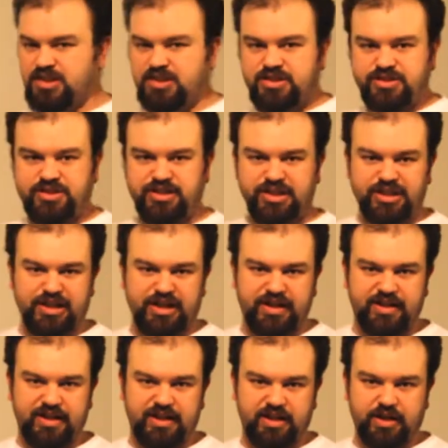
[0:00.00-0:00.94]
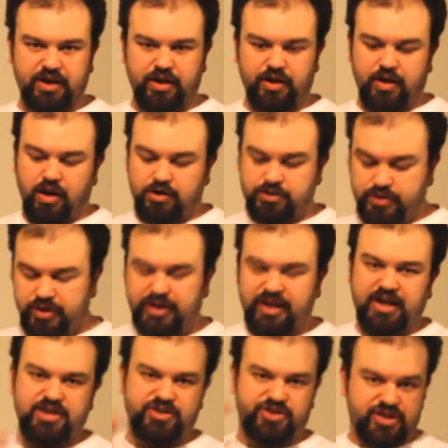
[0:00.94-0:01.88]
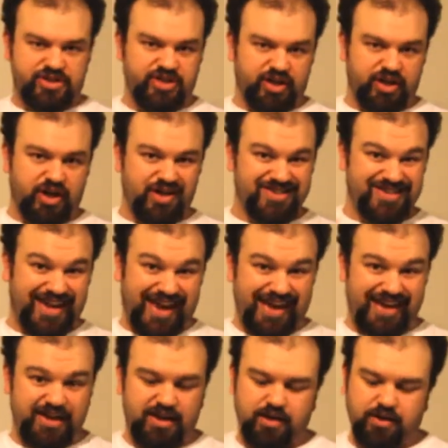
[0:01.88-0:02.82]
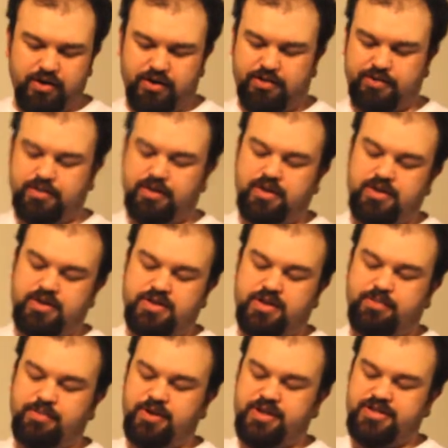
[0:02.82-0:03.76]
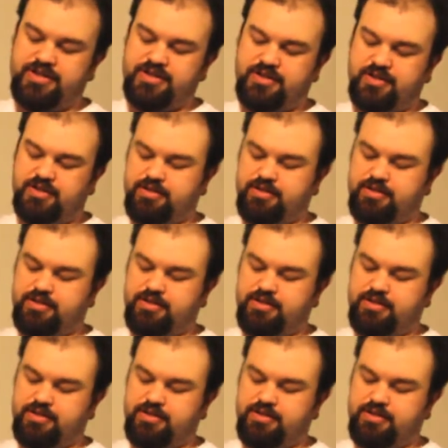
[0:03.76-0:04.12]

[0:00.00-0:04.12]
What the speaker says: So yeah, there you go. I'll do it again just so you guys can hear it. You press.